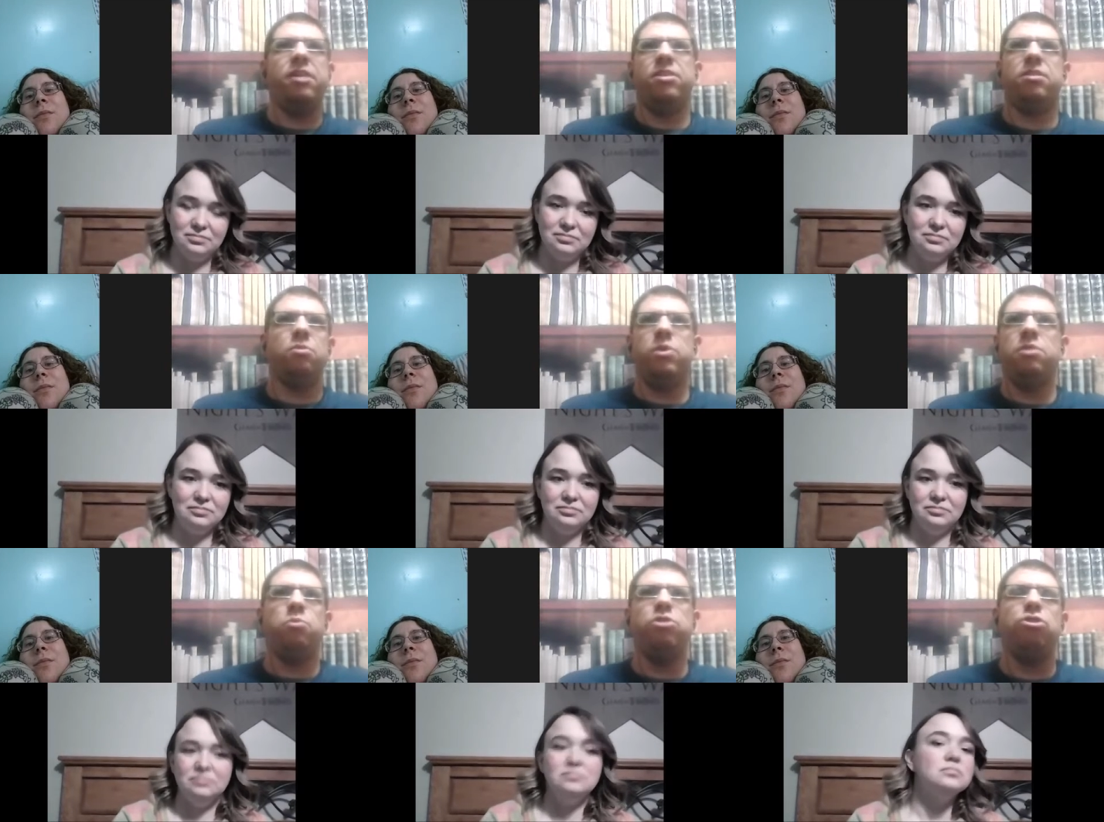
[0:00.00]
Speaker 1: I think that we
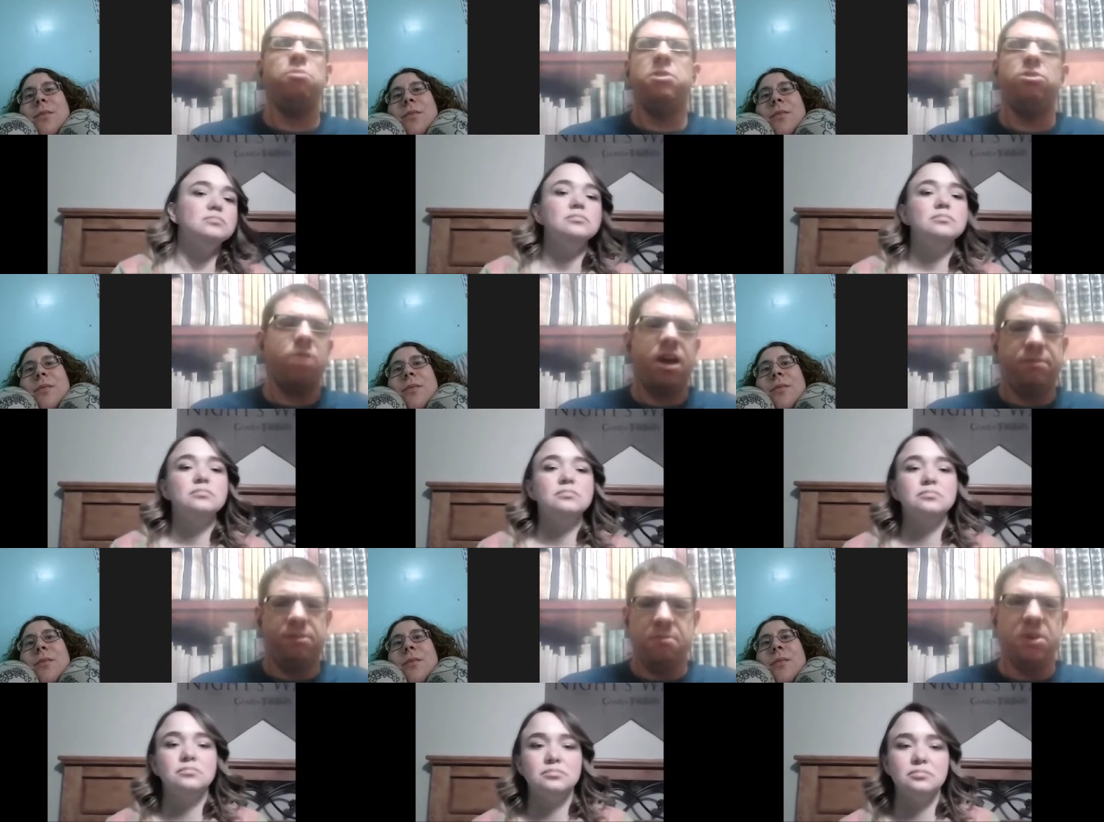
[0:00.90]
we should be
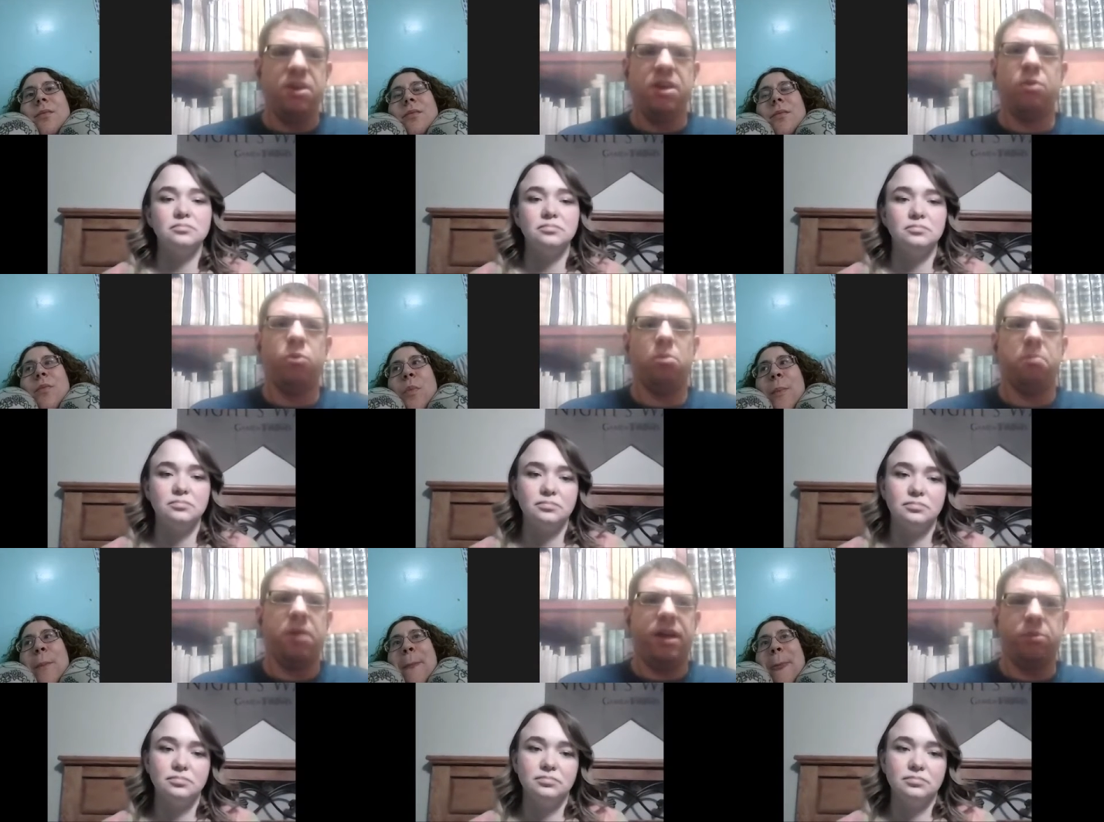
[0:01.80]
striving to be equal,
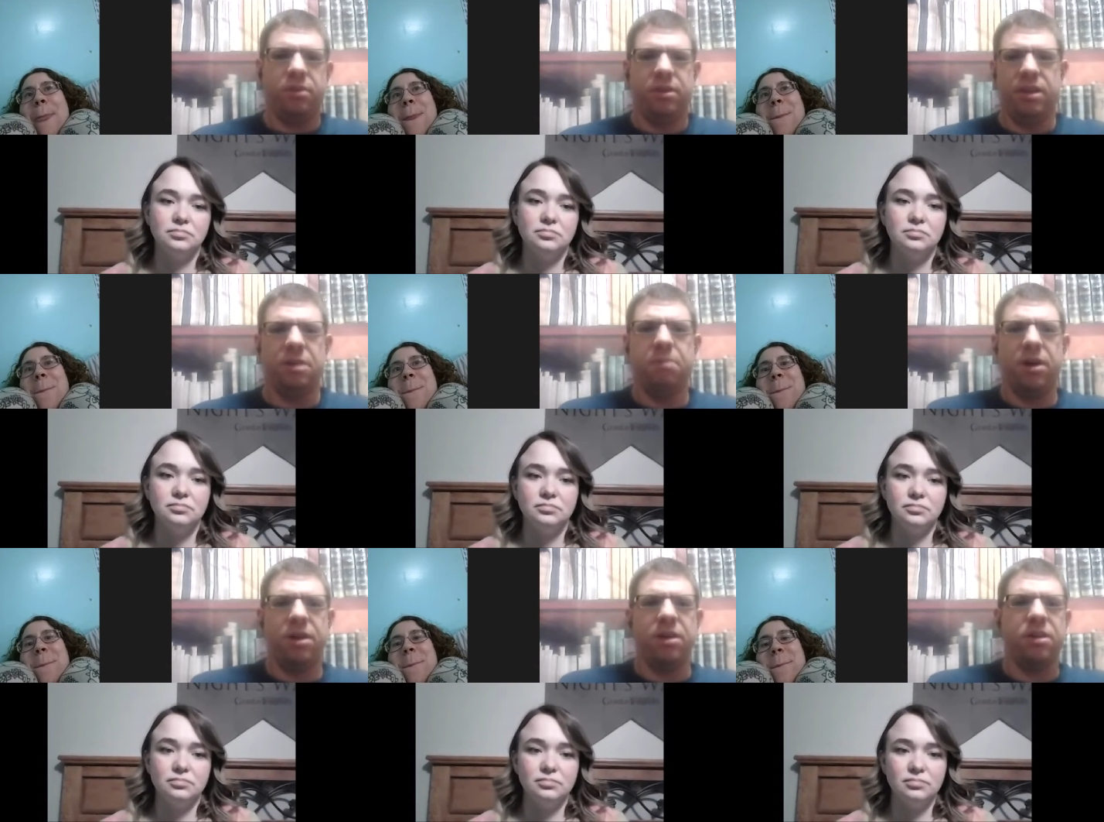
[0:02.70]
but I don't think
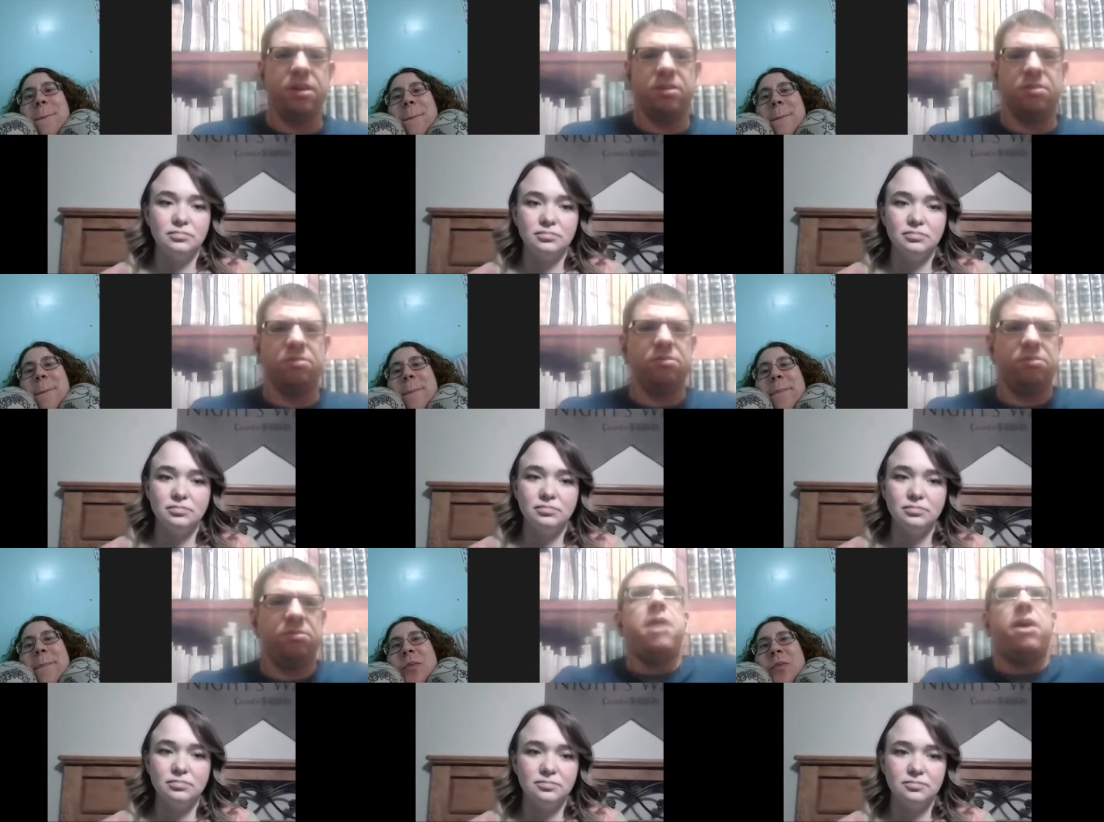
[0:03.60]
anybody
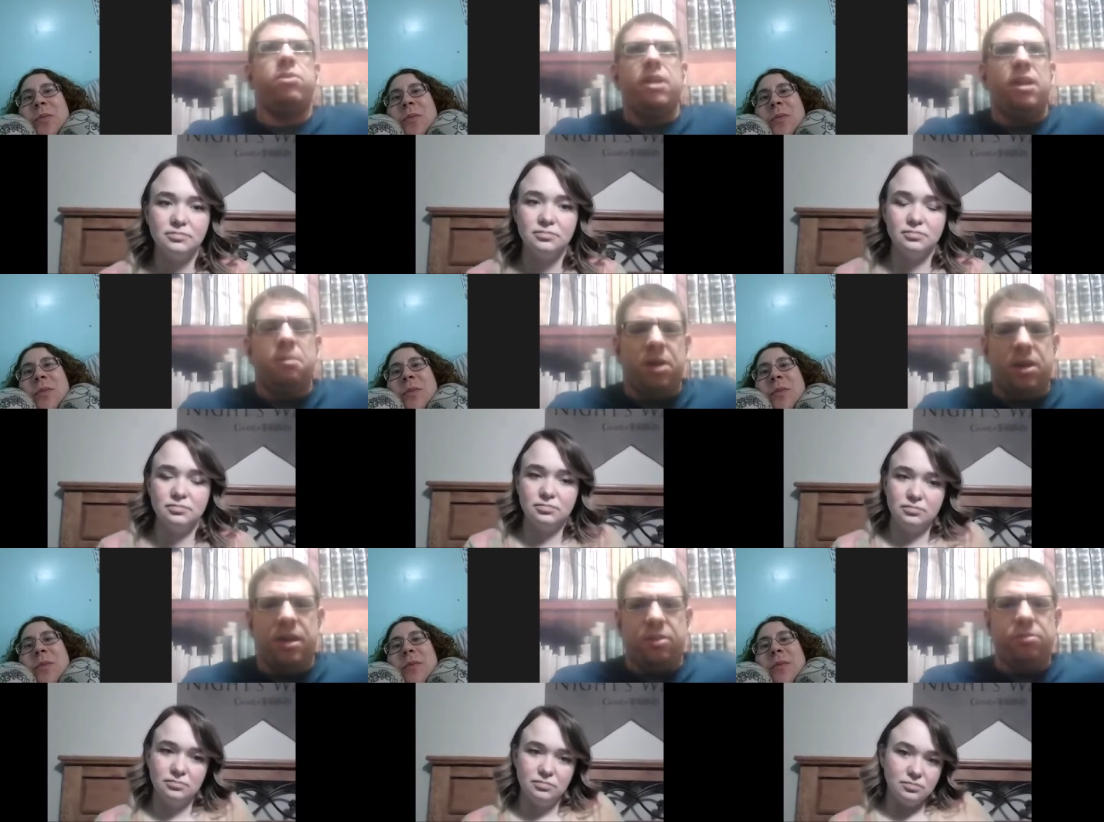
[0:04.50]
is better than anybody
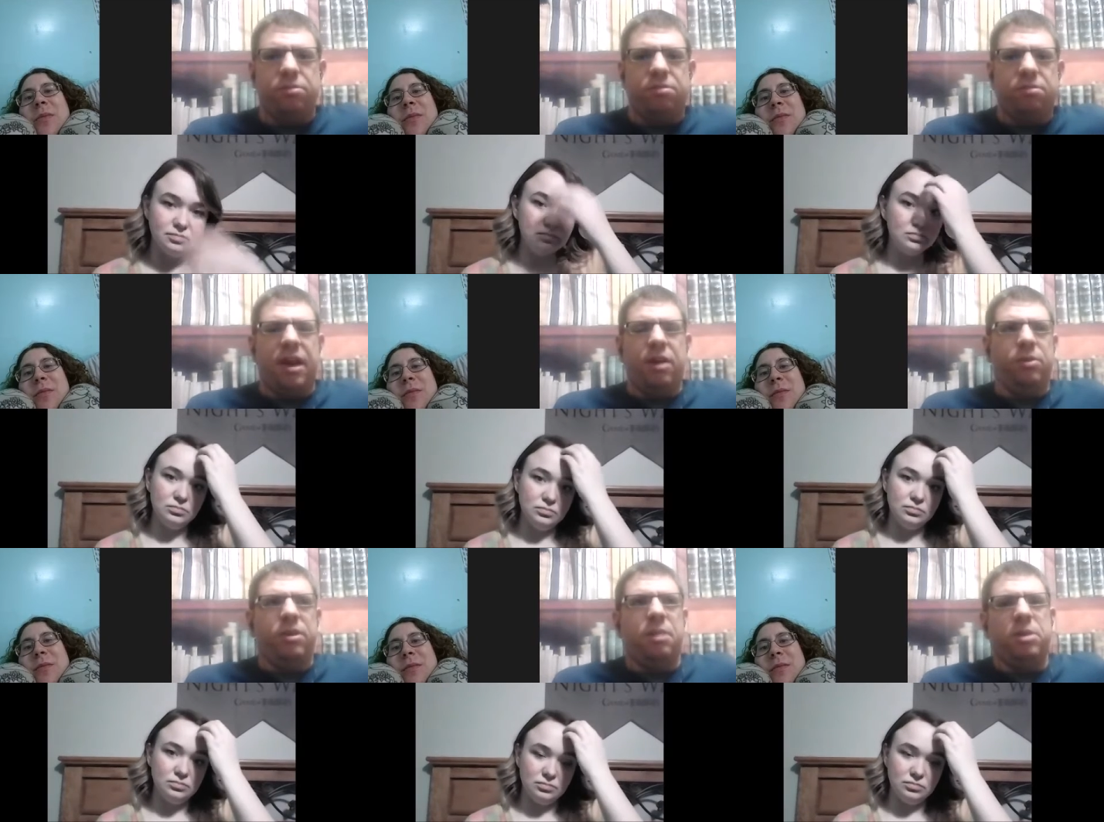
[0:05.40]
else, and I don't
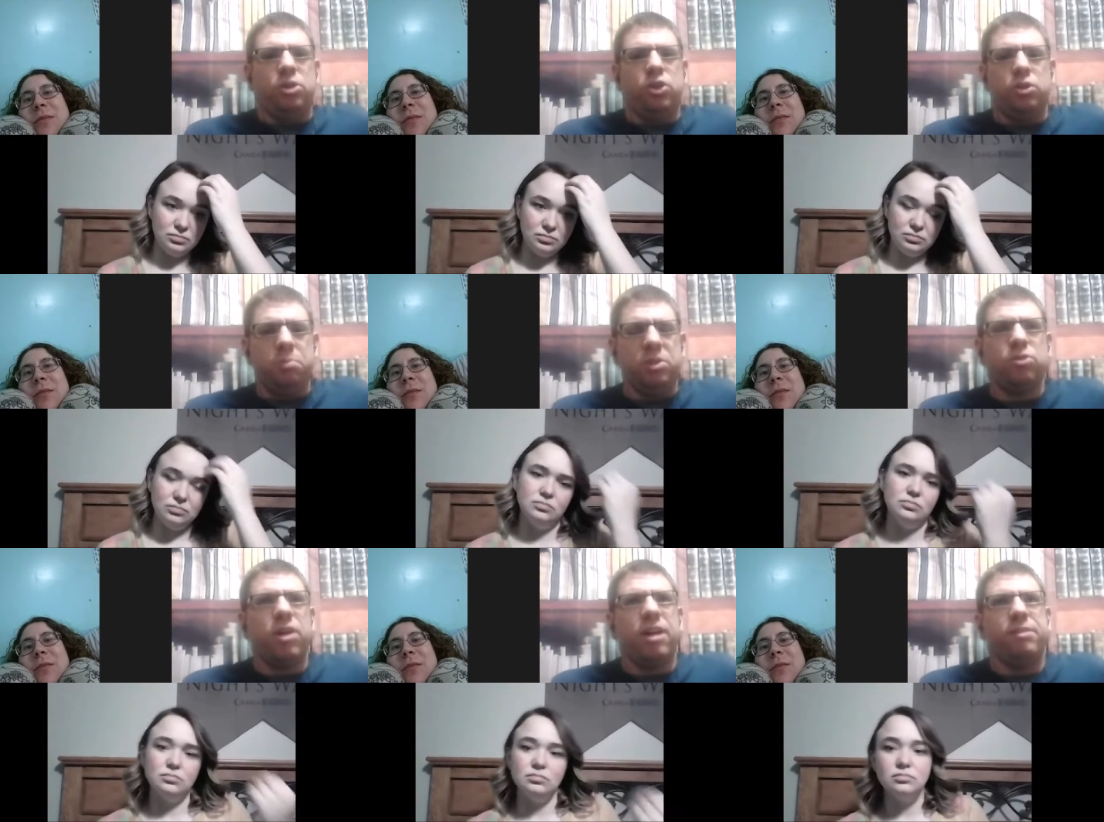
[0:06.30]
think anybody should be
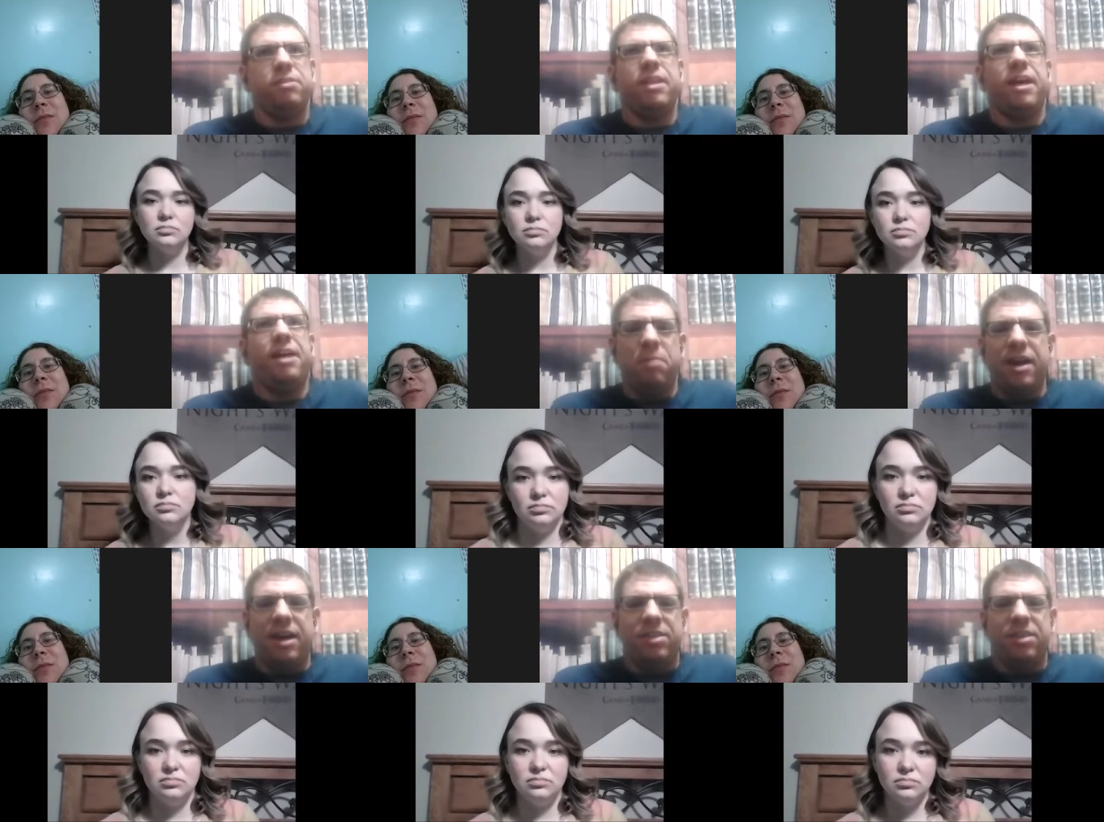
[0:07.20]
striving to that. But I,
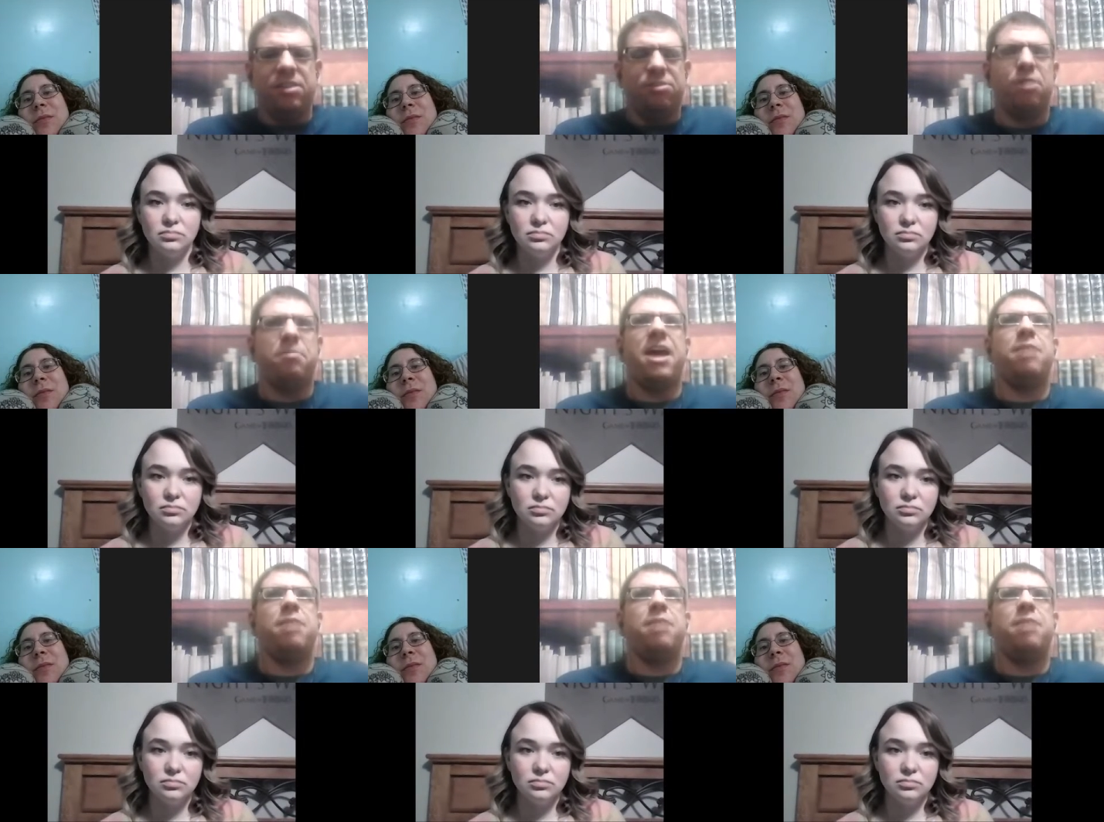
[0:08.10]
I think the term